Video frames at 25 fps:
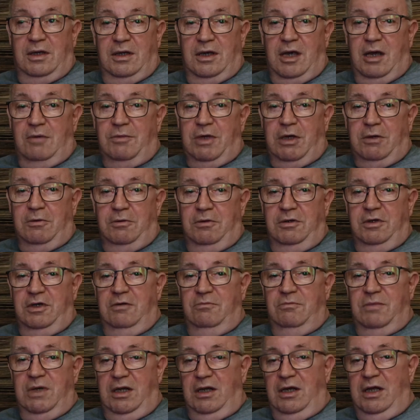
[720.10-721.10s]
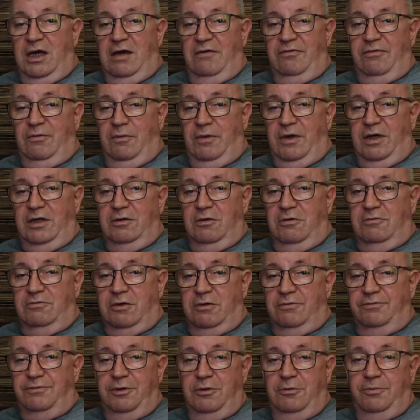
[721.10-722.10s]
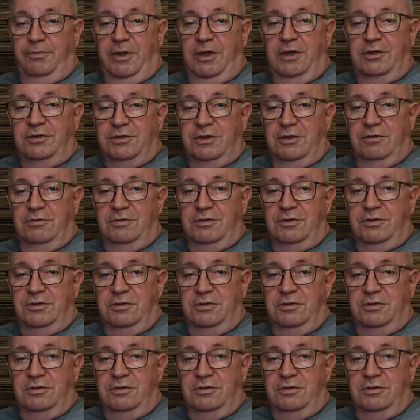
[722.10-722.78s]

I'm not going to give my life away over a few pesos.